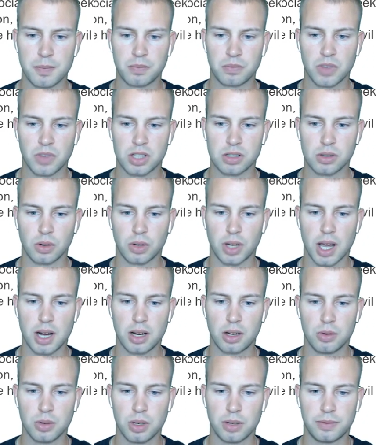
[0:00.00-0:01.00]
So
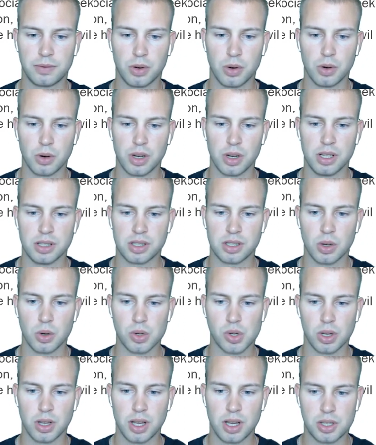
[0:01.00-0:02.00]
category 4 is
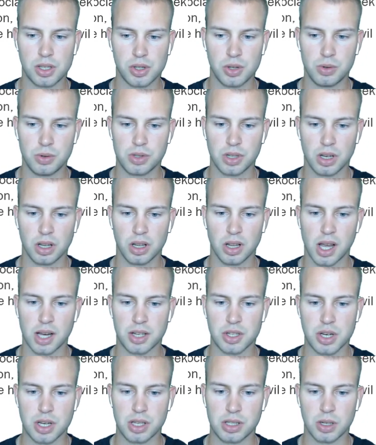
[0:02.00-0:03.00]
social issues,
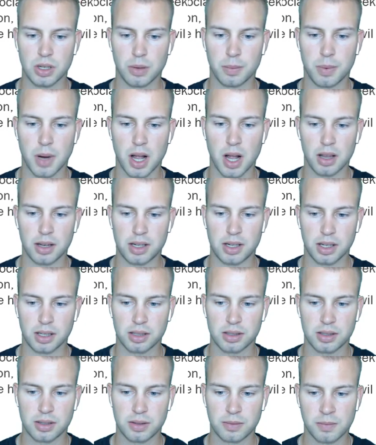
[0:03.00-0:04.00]
elections, or
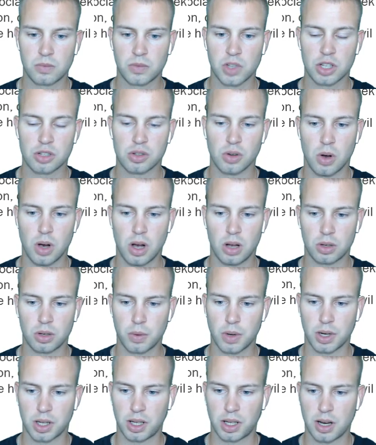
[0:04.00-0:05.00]
politics. So I'll
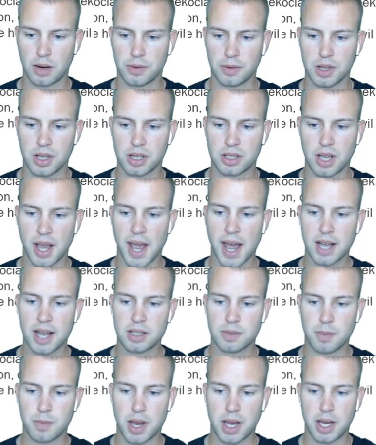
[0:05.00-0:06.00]
quickly cover this.
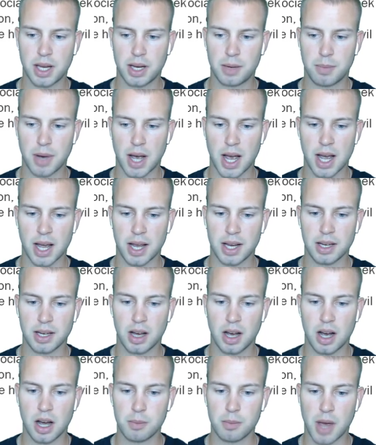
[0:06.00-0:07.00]
Ads made by,
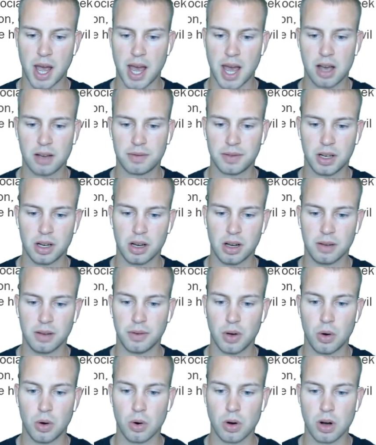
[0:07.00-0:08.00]
on behalf
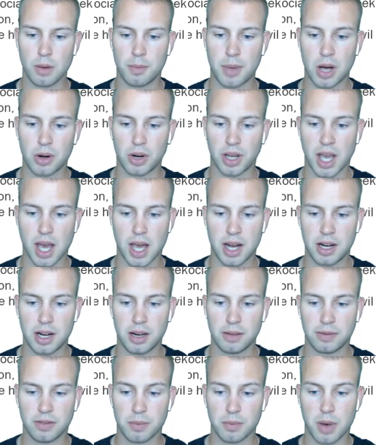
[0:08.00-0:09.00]
of, or about a
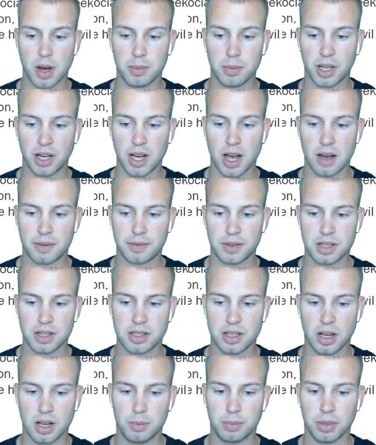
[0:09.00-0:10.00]
candidate for public
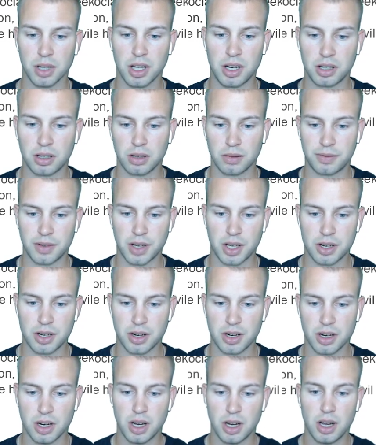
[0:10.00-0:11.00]
office, a political
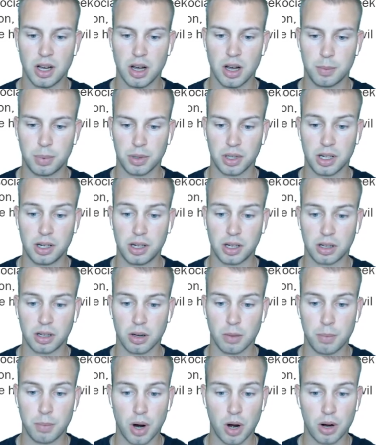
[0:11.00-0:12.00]
figure, a
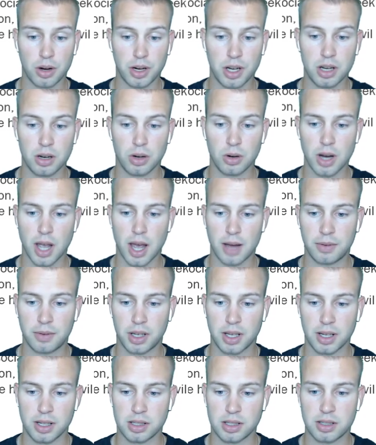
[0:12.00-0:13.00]
political party, or
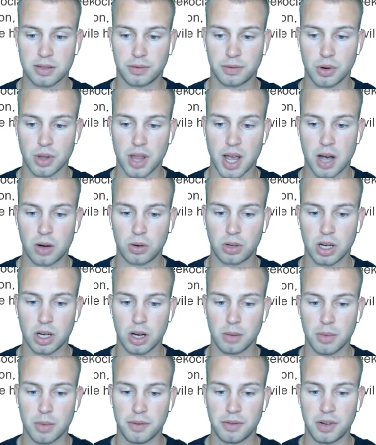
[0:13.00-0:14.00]
advocates for the
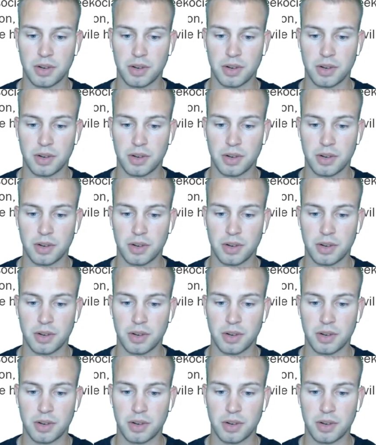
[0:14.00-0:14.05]
outcome of an